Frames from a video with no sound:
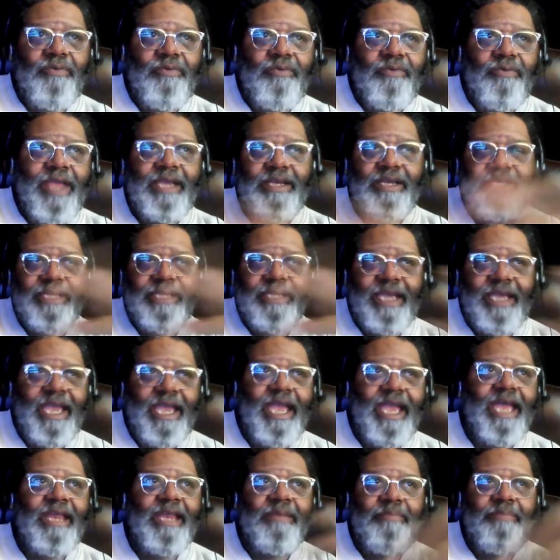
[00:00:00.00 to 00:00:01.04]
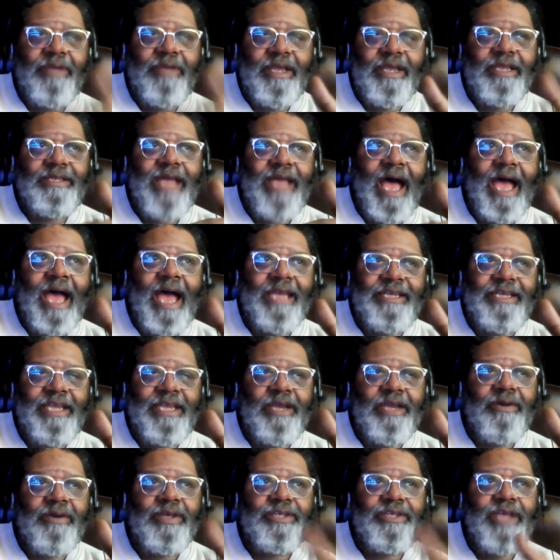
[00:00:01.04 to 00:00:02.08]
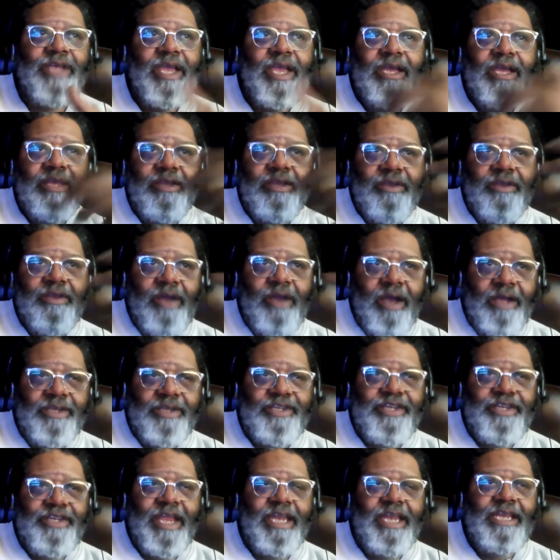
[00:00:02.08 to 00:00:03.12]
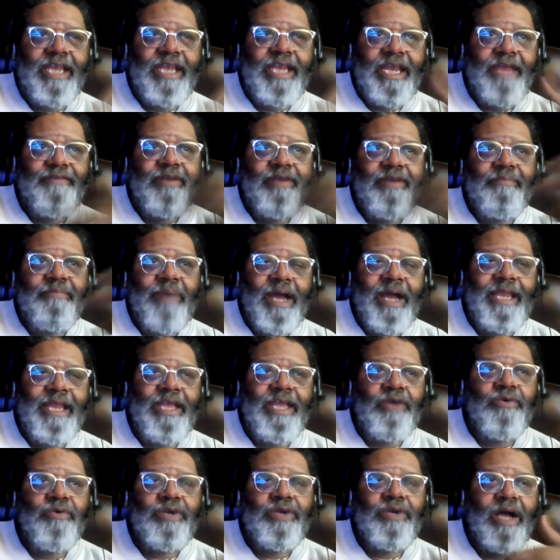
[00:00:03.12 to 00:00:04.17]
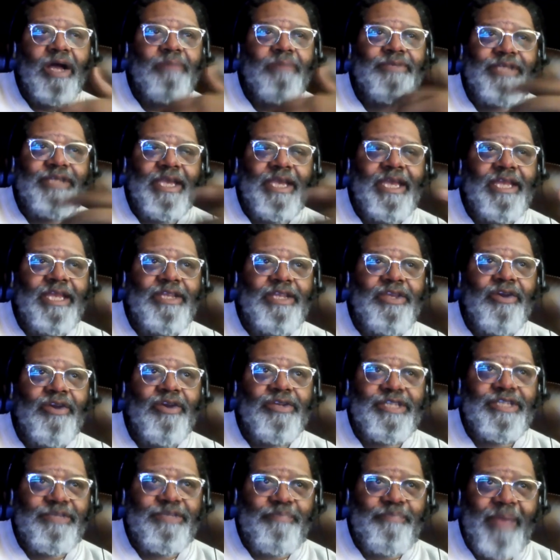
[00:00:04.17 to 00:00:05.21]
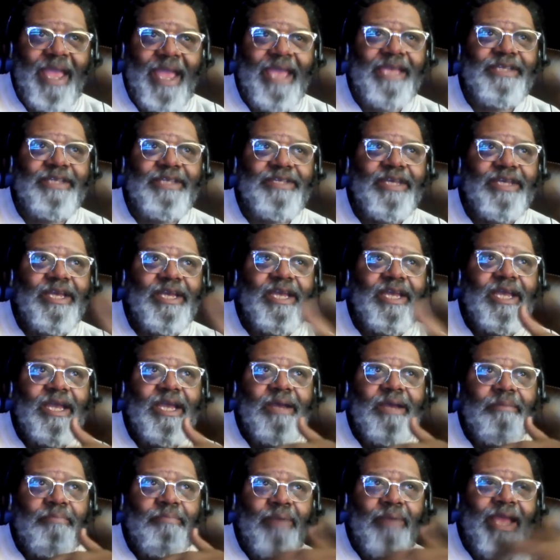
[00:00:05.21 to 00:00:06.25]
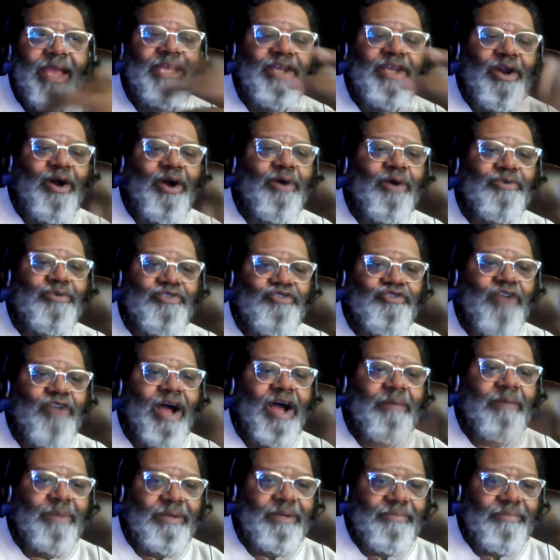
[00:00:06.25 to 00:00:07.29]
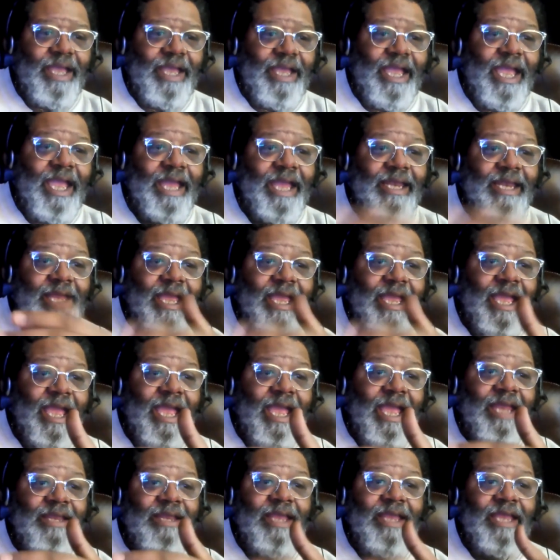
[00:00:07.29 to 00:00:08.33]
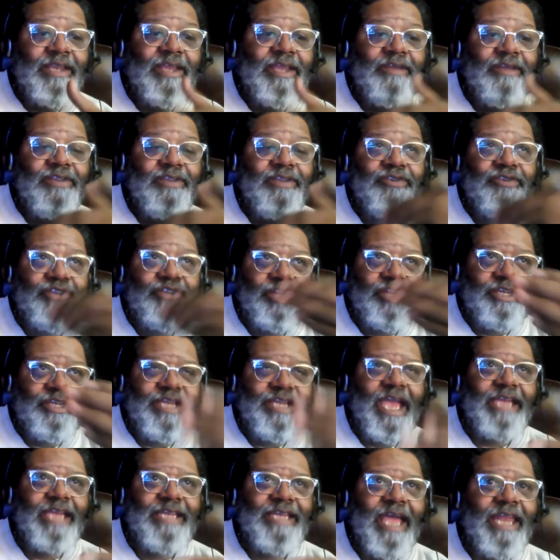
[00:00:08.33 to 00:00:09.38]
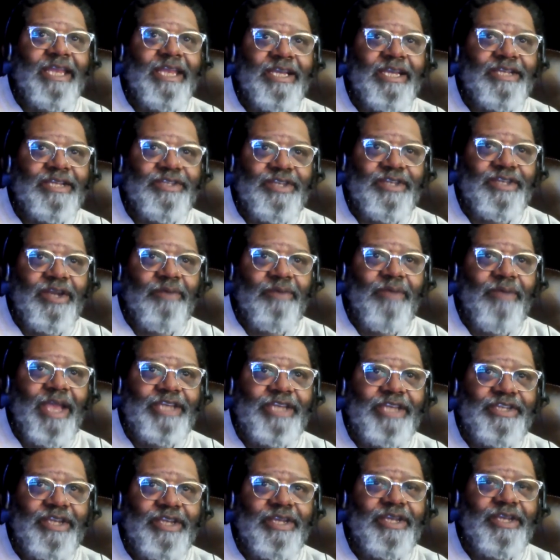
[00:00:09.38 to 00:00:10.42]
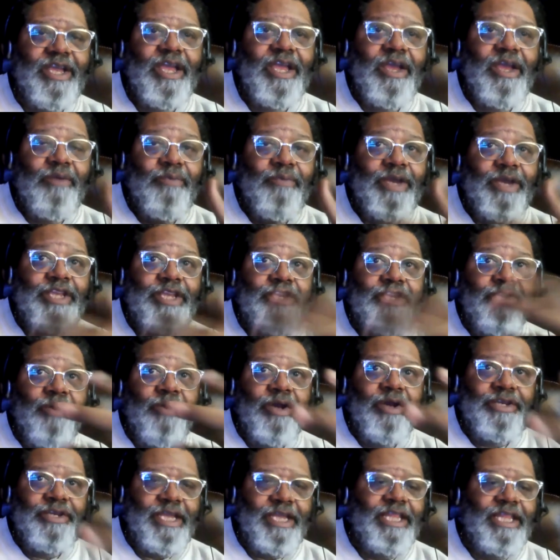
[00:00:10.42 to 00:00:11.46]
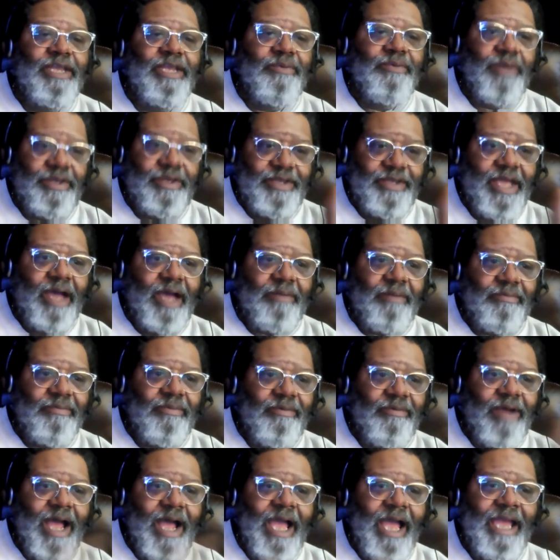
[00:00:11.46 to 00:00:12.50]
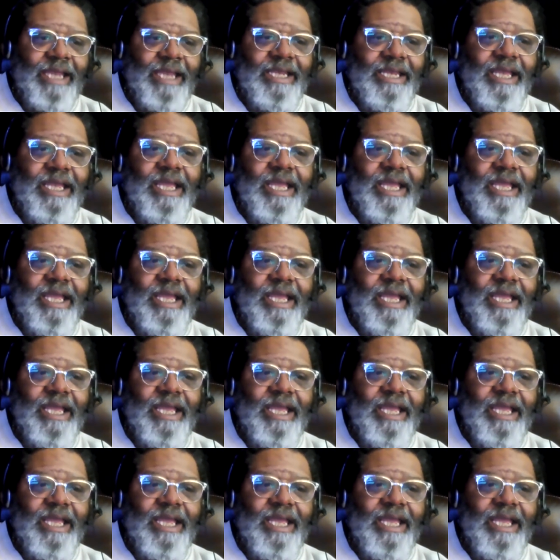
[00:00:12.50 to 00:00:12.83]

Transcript: thing, because again, the idea is understanding that everybody who comes in your space bring their own trauma and and and then you should take that in consideration when you are dealing with them right